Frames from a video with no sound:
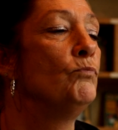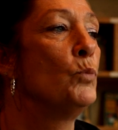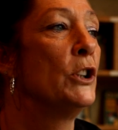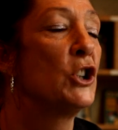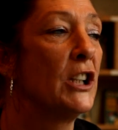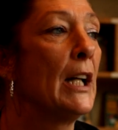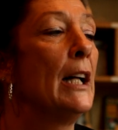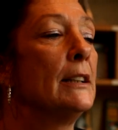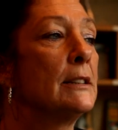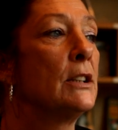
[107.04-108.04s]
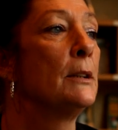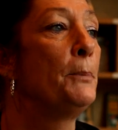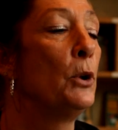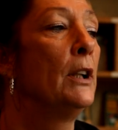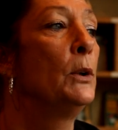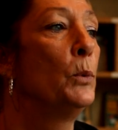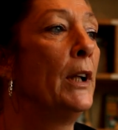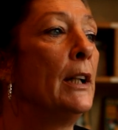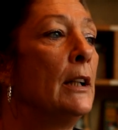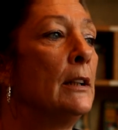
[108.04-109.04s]
when she got to the point
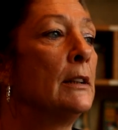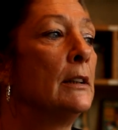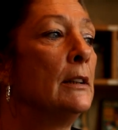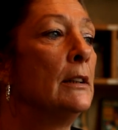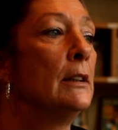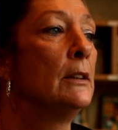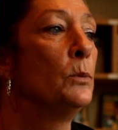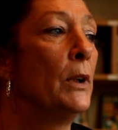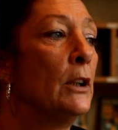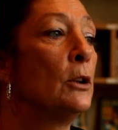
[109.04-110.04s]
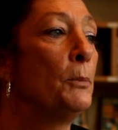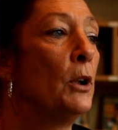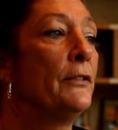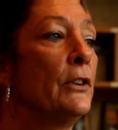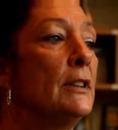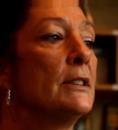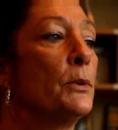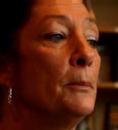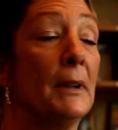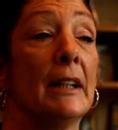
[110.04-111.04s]
where when her boyfriends
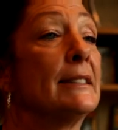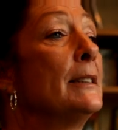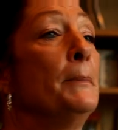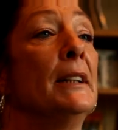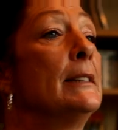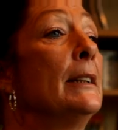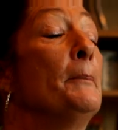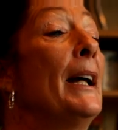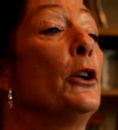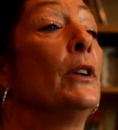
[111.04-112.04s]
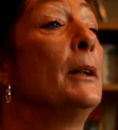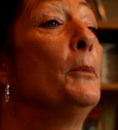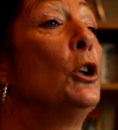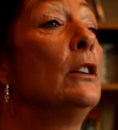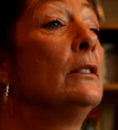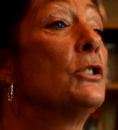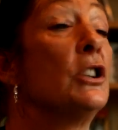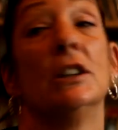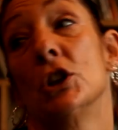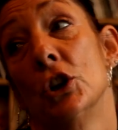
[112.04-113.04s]
were molesting me, it didn't matter anymore.
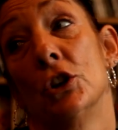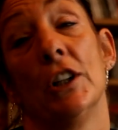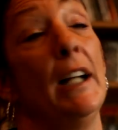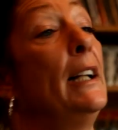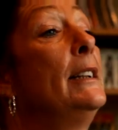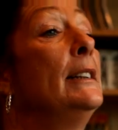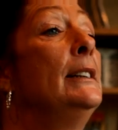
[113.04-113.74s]
She'd turn her head.